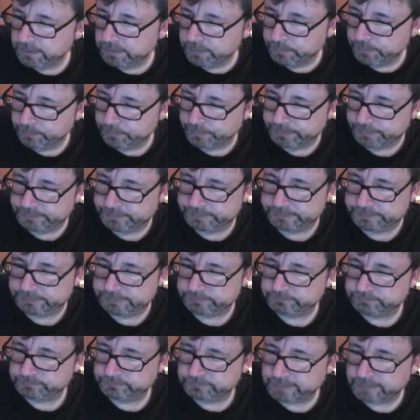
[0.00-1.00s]
But
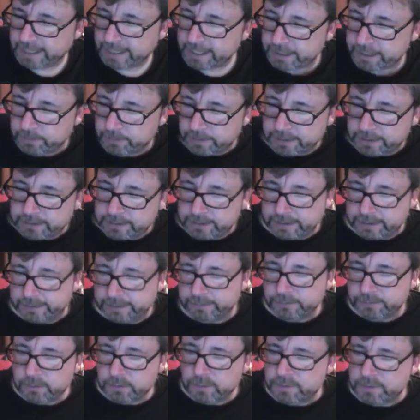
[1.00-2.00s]
anyway,
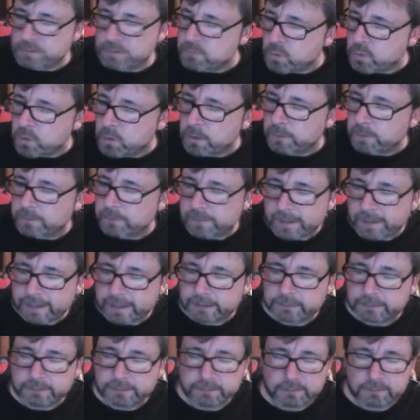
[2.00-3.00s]
gang, there will be more of
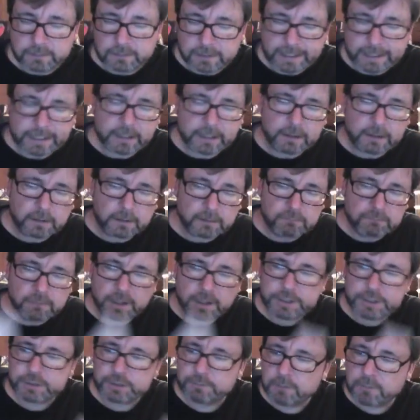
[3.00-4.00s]
that later,
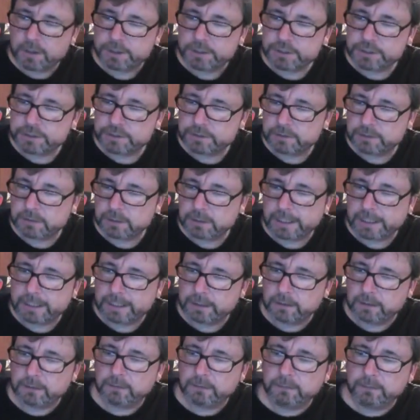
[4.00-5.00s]
much, much
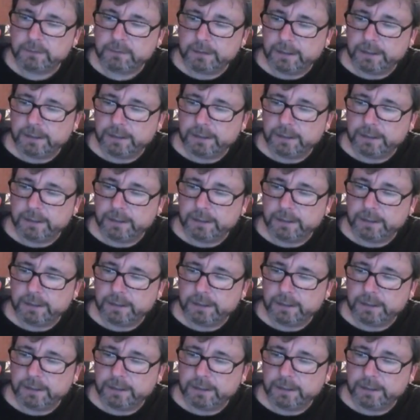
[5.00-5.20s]
later.